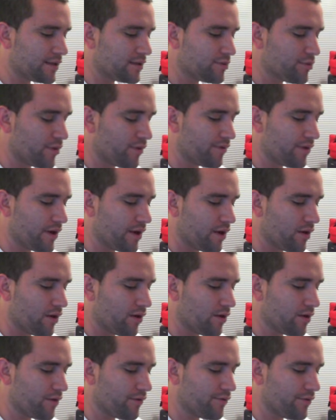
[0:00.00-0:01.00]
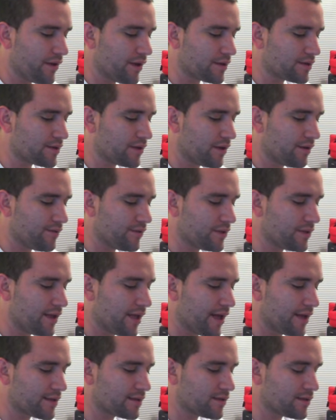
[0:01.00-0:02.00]
If heads, prevent all effects
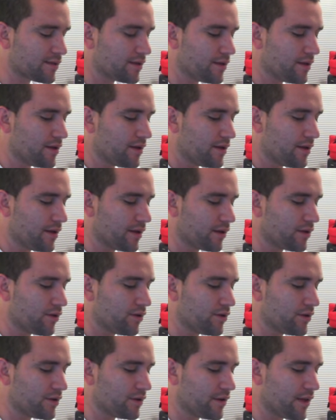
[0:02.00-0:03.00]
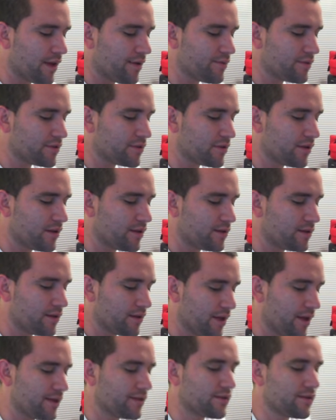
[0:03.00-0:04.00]
of attacks, including damage
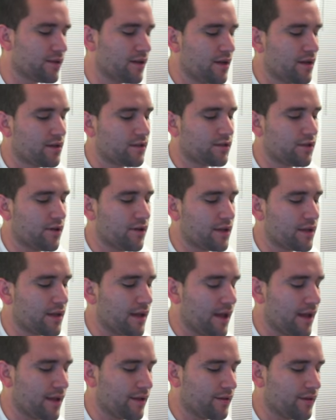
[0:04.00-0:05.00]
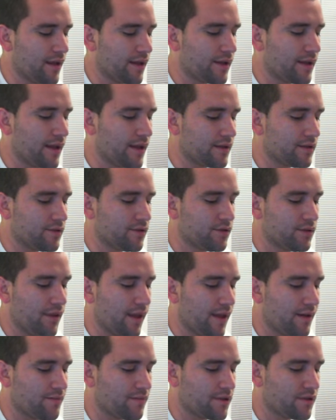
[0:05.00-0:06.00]
done. Yes. So they can't
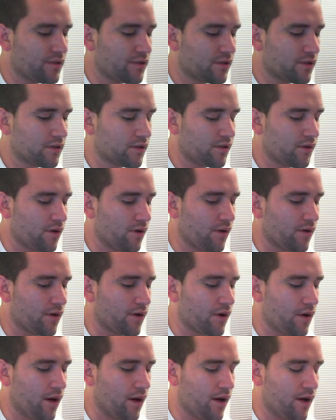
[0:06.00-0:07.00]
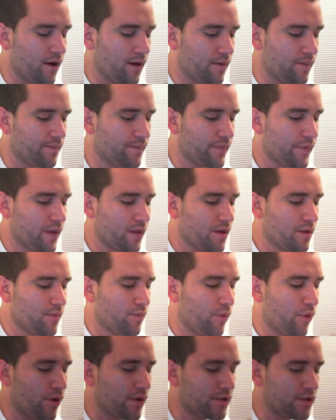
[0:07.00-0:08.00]
do damage or
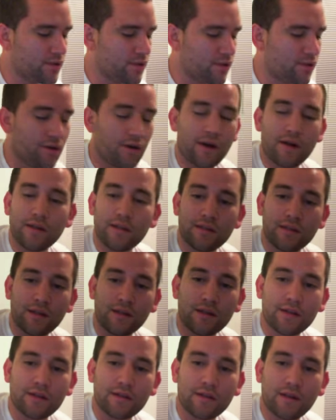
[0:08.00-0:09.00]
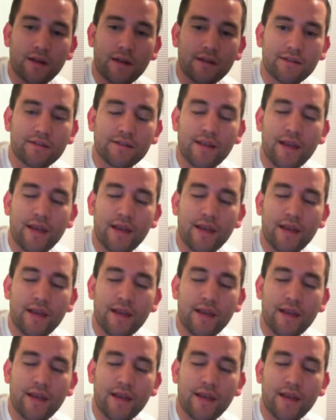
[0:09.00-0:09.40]
poison or anything.